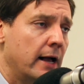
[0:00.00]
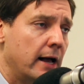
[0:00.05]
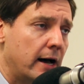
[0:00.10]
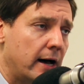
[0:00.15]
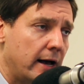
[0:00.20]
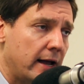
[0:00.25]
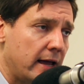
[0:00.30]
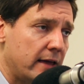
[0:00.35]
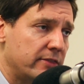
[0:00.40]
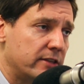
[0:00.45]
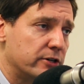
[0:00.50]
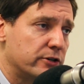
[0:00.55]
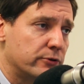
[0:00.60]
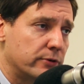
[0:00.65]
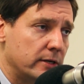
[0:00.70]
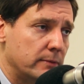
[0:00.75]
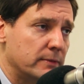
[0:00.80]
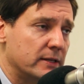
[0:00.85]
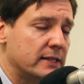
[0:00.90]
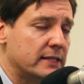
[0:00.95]
And the
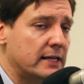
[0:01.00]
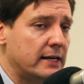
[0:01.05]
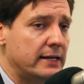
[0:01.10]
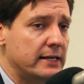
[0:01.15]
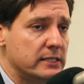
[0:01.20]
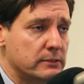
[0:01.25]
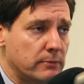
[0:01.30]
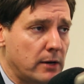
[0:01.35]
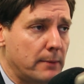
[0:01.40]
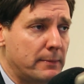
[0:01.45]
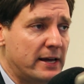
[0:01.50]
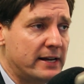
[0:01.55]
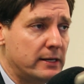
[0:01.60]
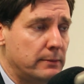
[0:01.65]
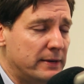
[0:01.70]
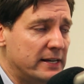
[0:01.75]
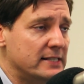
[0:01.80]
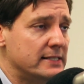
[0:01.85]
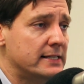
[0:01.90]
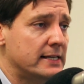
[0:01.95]
treatment that his mom had
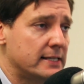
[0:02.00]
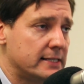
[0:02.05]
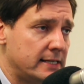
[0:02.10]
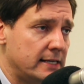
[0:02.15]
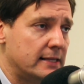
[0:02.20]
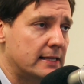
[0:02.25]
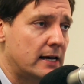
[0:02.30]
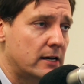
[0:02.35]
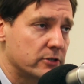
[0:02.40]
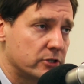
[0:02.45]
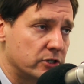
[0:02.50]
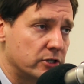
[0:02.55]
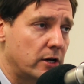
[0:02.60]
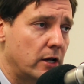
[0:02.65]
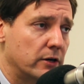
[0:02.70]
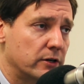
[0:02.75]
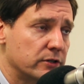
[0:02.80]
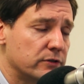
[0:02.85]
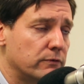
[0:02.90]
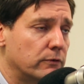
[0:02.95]
to pay
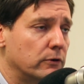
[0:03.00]
$60,000